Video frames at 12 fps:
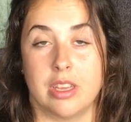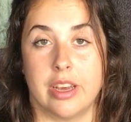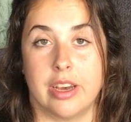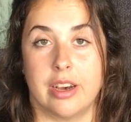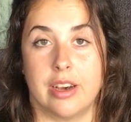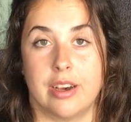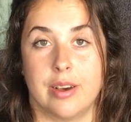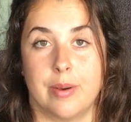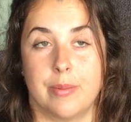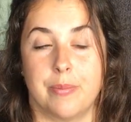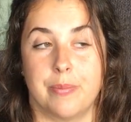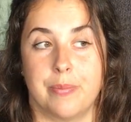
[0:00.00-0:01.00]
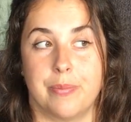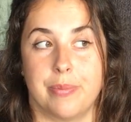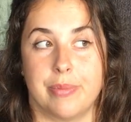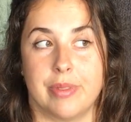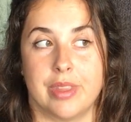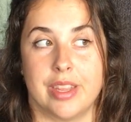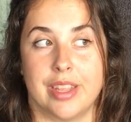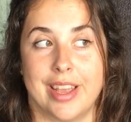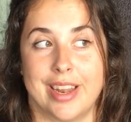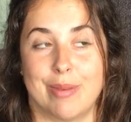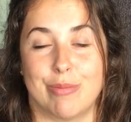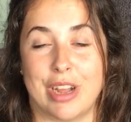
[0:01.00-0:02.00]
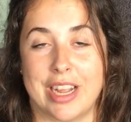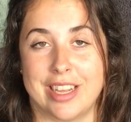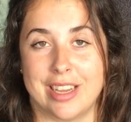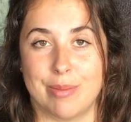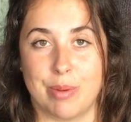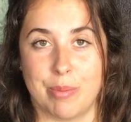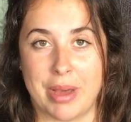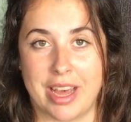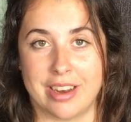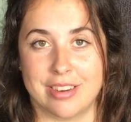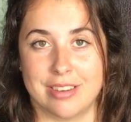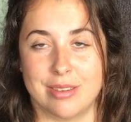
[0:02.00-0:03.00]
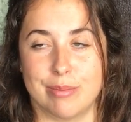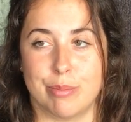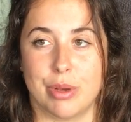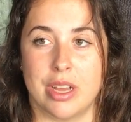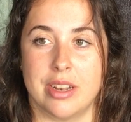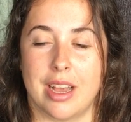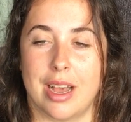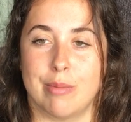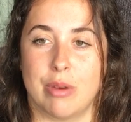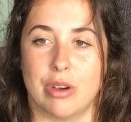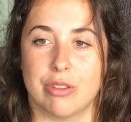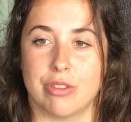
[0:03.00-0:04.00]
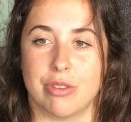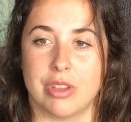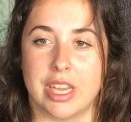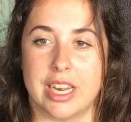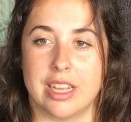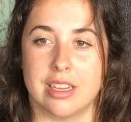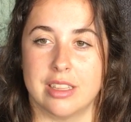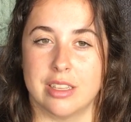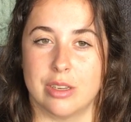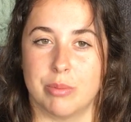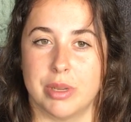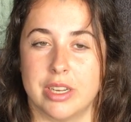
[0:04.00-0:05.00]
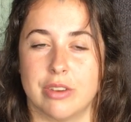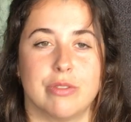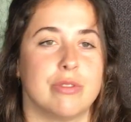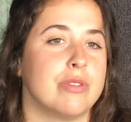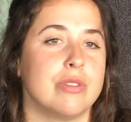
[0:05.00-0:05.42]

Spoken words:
And I'm writing up a pattern, but I'm also getting a little bit of